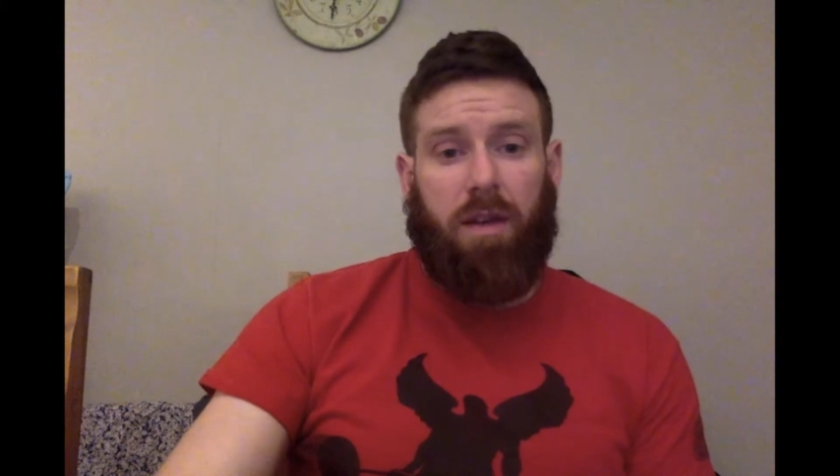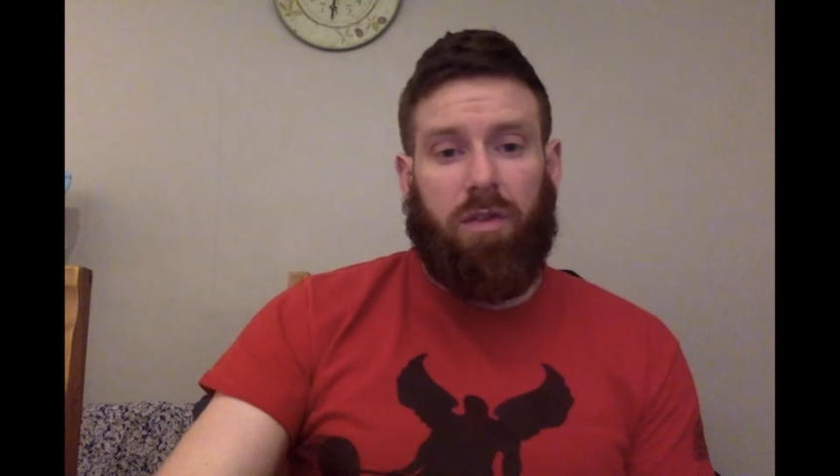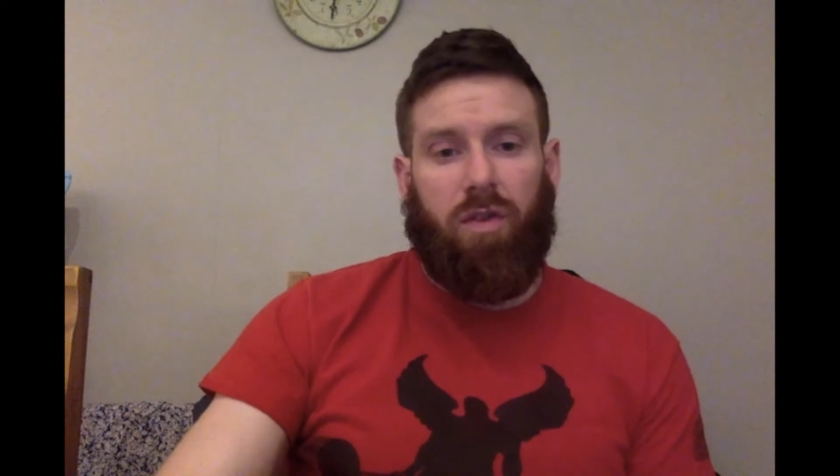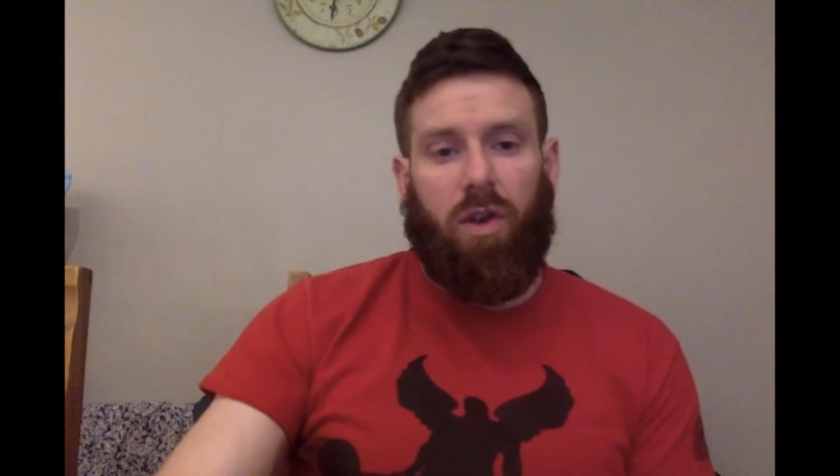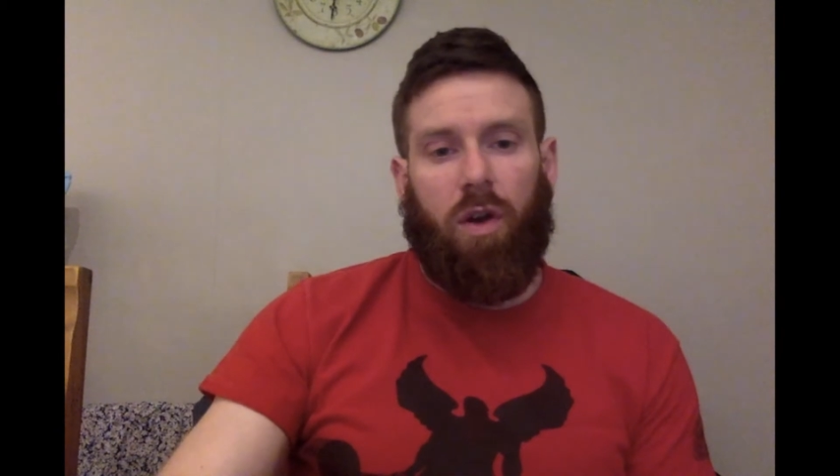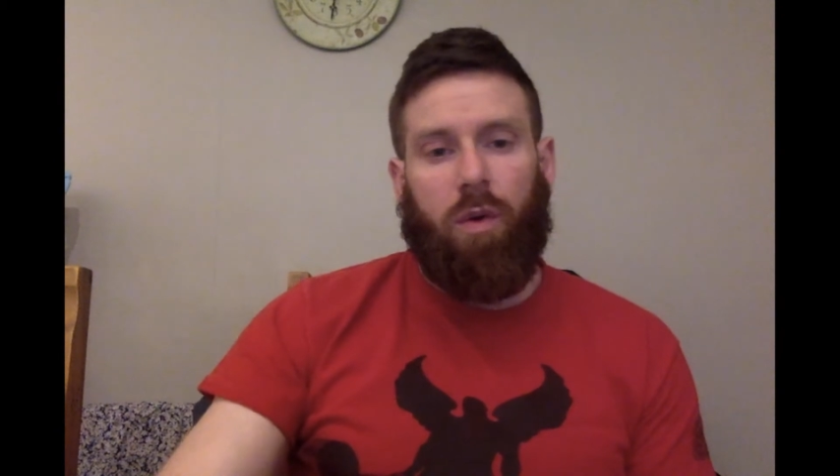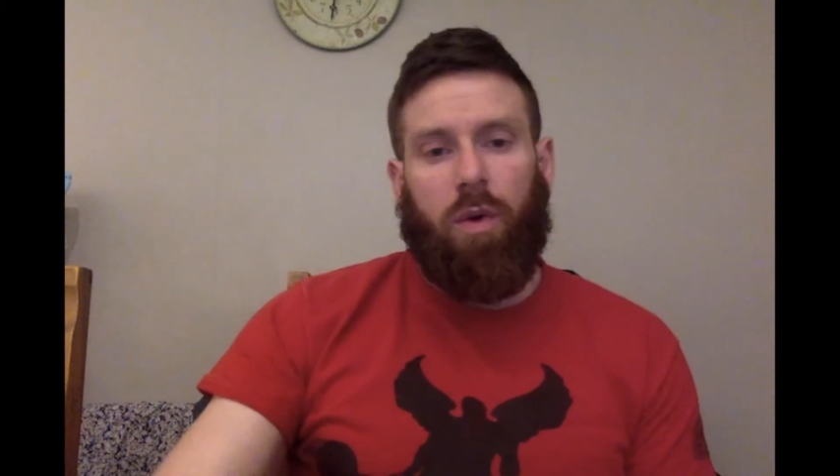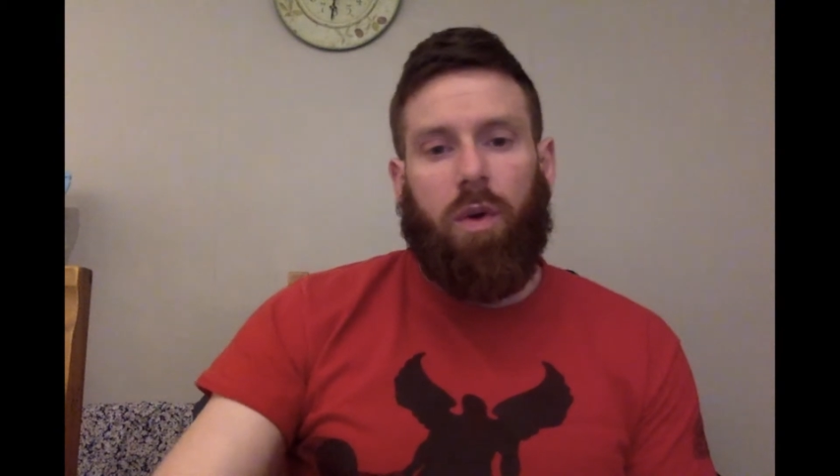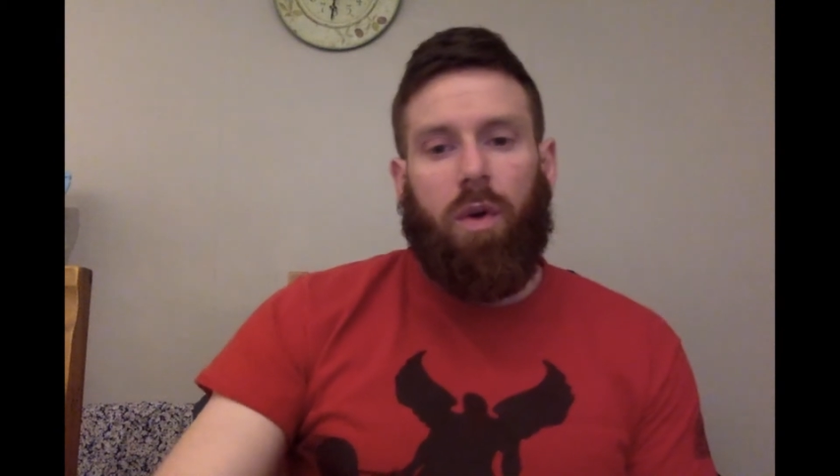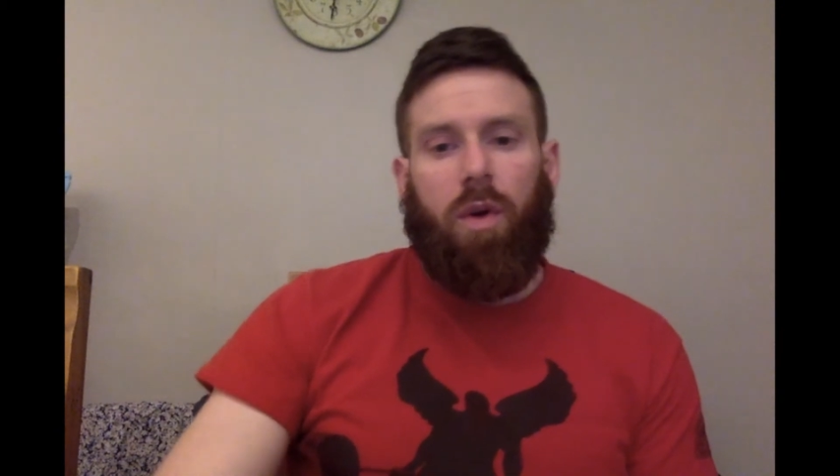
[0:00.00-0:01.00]
So
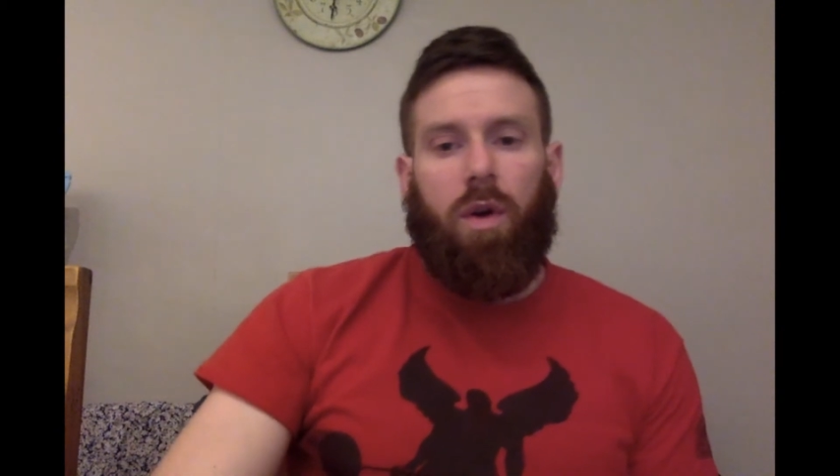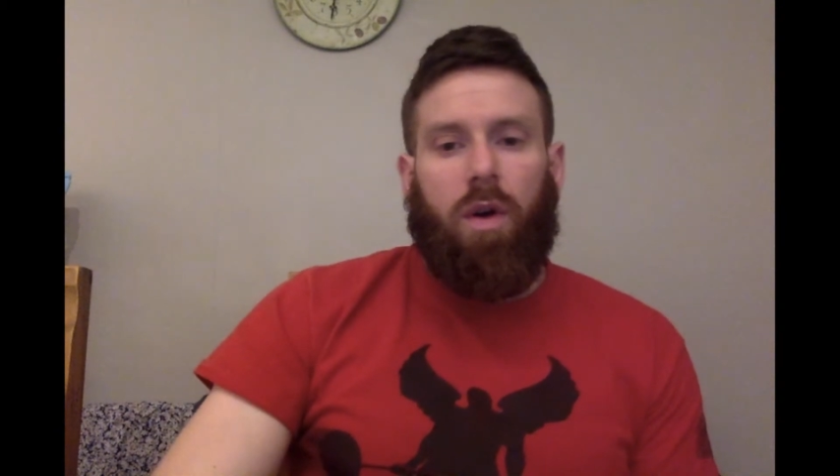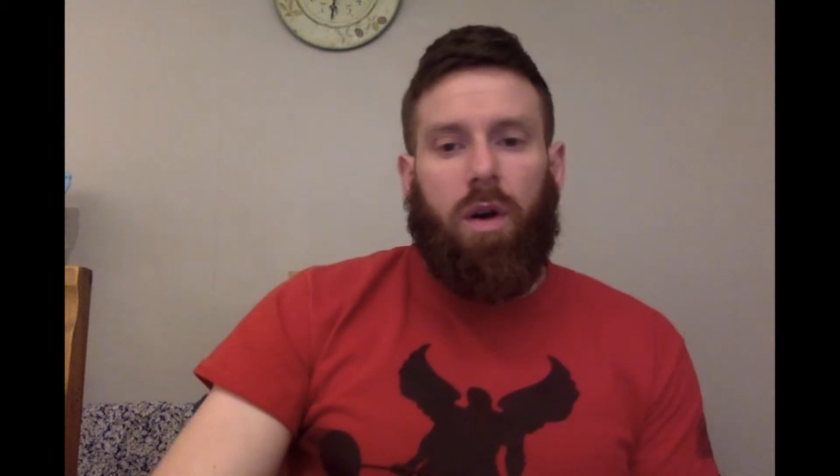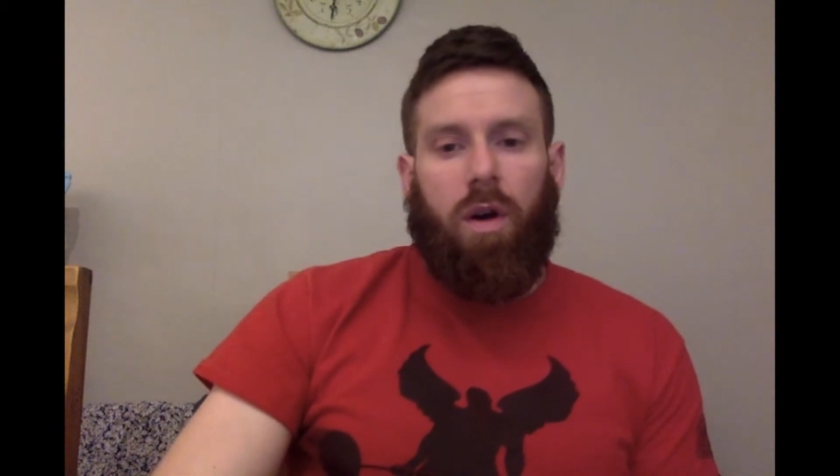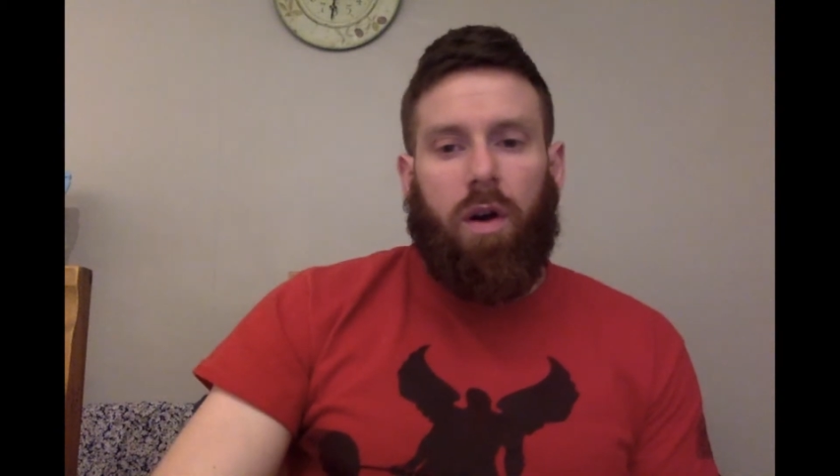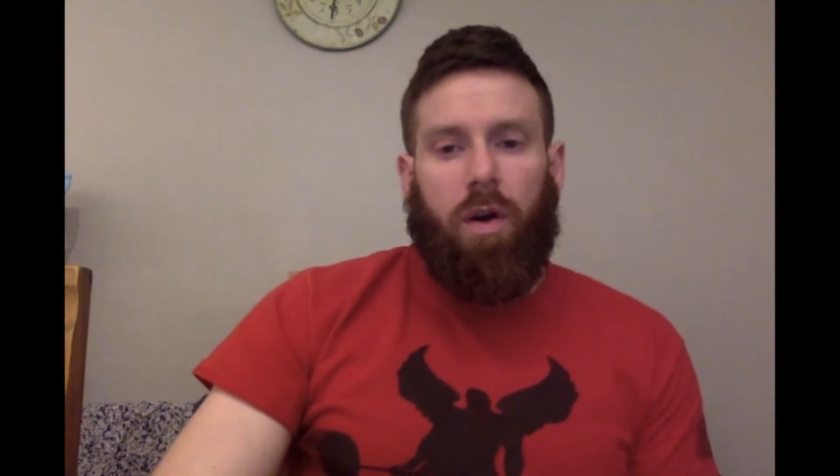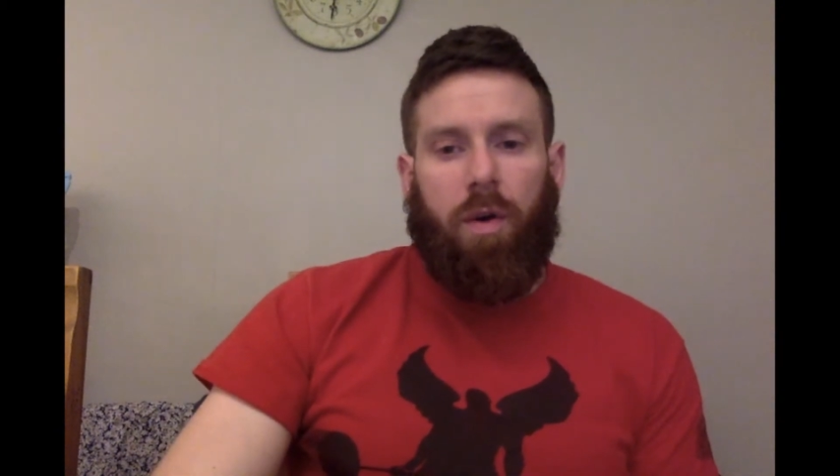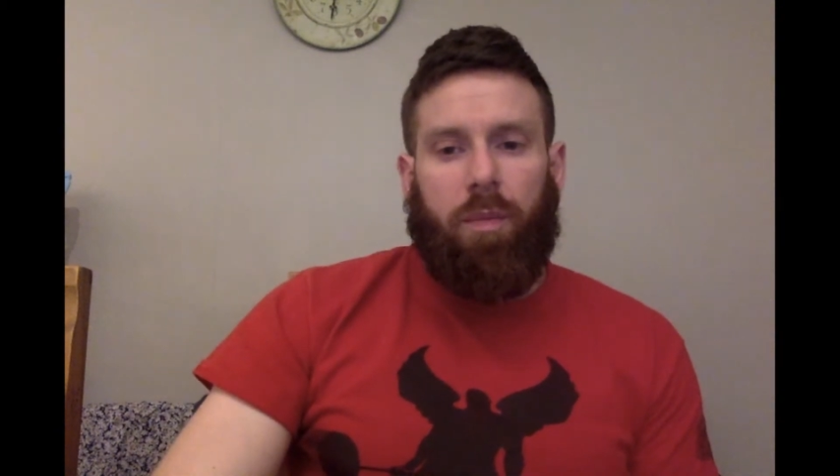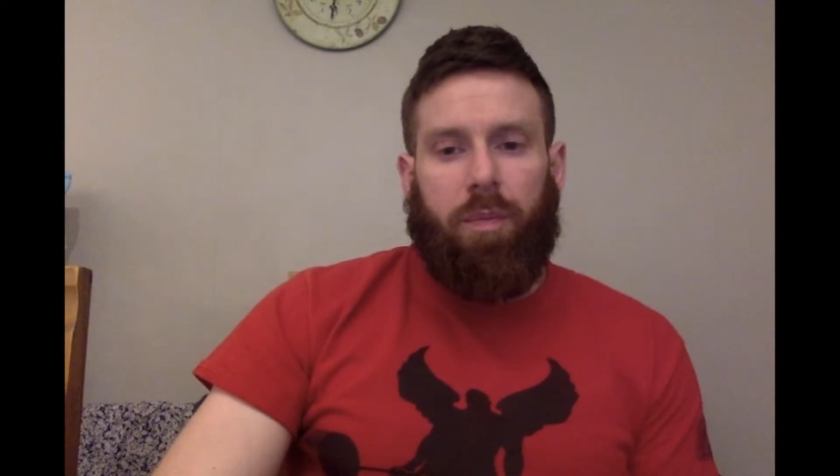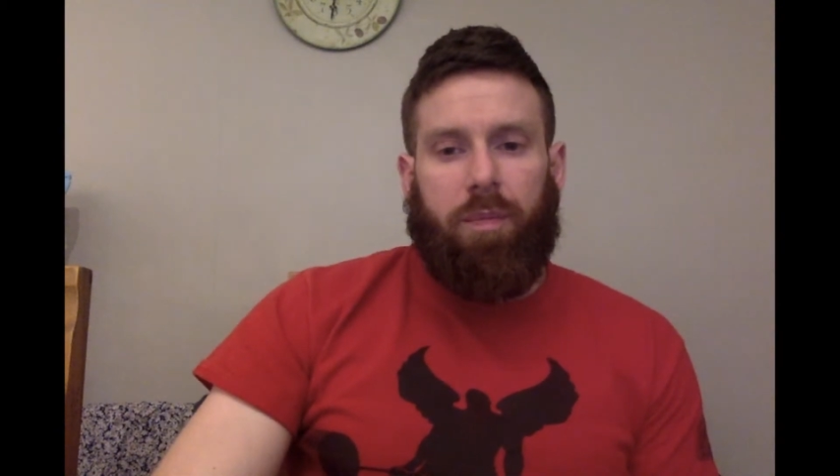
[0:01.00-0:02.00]
um,